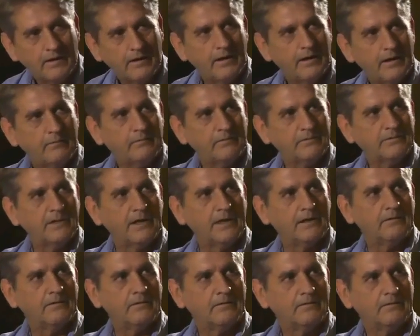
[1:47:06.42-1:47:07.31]
It was
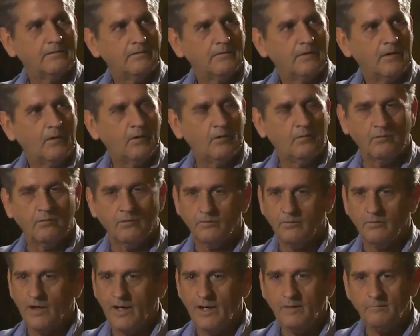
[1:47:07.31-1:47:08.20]
like
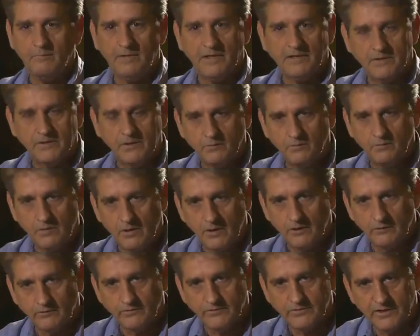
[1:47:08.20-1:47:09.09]
I bet
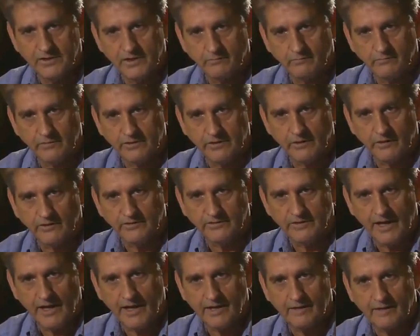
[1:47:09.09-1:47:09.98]
200
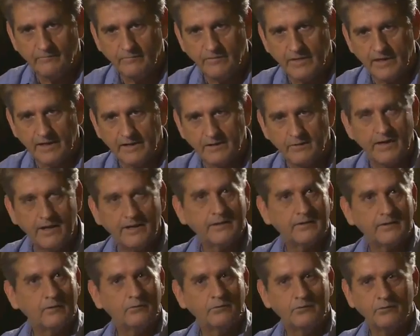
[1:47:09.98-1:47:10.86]
secretaries. You
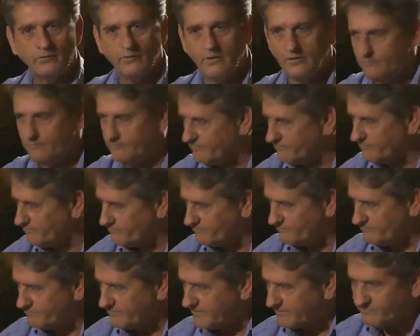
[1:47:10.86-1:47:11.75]
had to go through
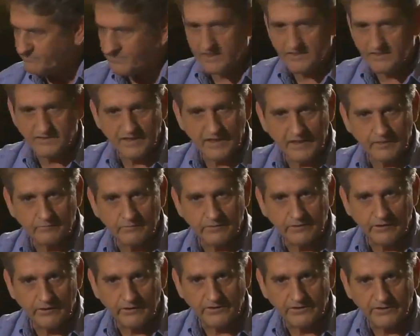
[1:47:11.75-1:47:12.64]
15
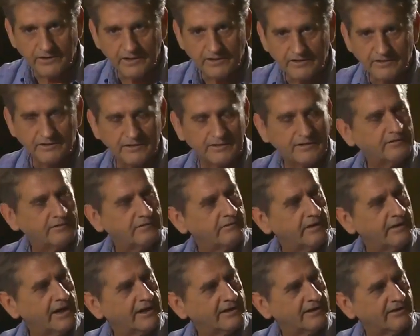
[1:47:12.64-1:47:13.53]
secretaries to get to the
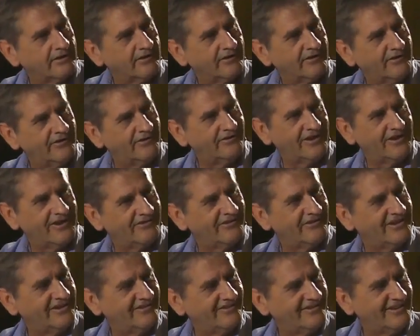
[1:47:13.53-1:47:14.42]
director,
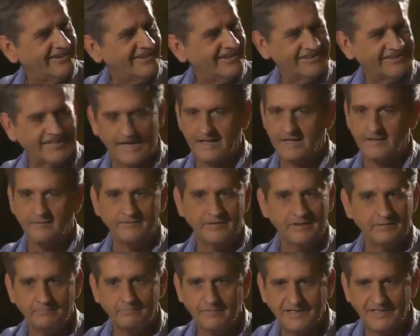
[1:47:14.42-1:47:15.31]
whoever he was. I
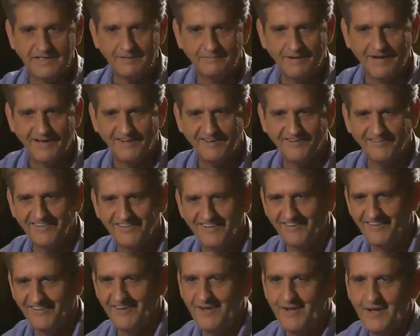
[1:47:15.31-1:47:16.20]
didn't meet him, I don't
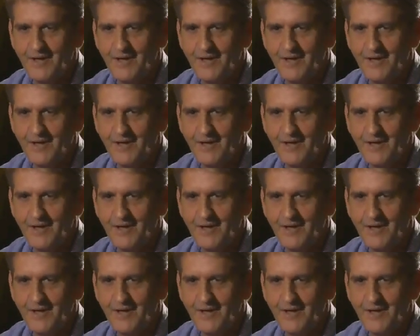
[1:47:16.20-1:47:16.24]
know.